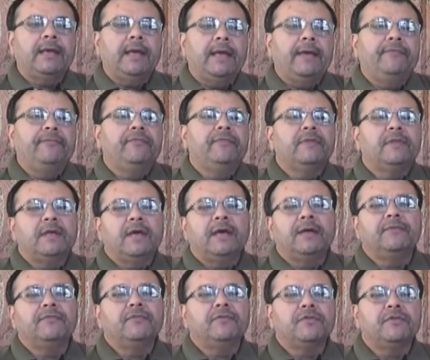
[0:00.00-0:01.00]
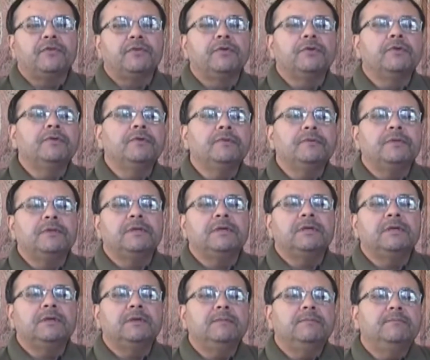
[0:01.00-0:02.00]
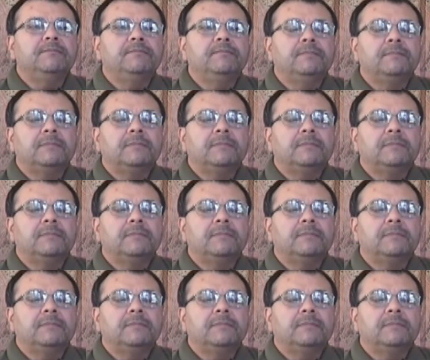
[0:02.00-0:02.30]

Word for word: and then through the